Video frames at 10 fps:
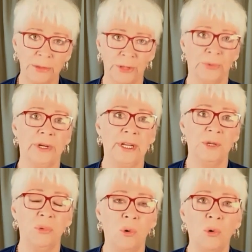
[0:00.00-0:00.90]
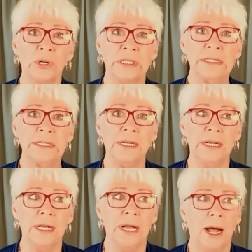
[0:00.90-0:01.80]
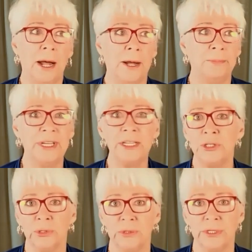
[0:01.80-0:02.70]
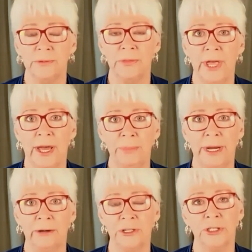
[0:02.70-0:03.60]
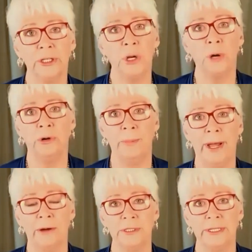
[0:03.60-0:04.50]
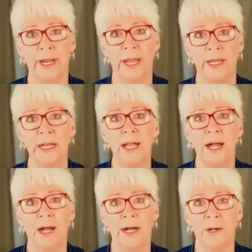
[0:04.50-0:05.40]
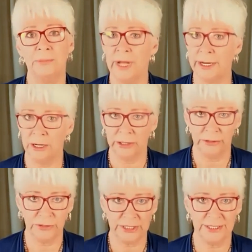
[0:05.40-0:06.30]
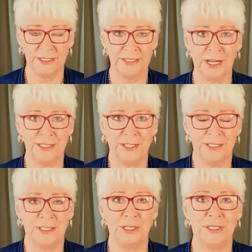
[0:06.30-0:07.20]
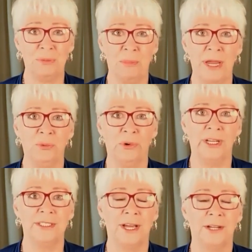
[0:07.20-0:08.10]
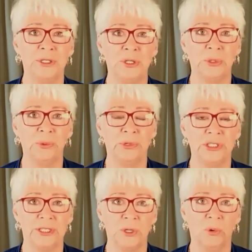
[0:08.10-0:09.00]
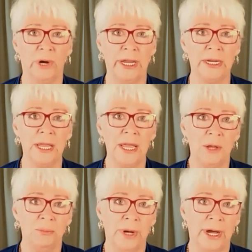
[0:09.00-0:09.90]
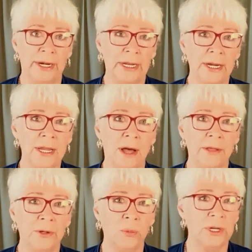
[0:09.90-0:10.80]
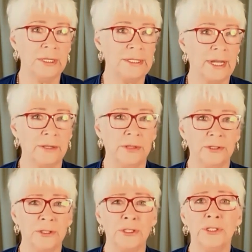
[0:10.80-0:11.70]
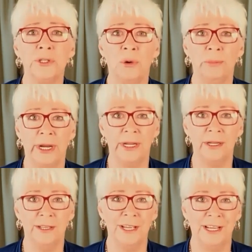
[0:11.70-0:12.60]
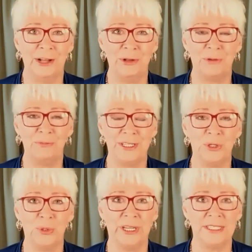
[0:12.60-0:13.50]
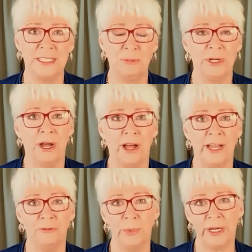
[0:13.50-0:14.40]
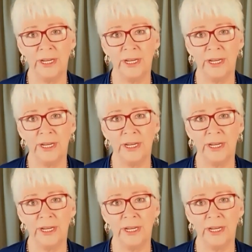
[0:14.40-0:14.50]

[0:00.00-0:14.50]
3 important issues that parents should know about today? I know you've just discussed this main one, Dr. Duke, which is great, but any other ones? There's so many. I've been doing a deep dive, but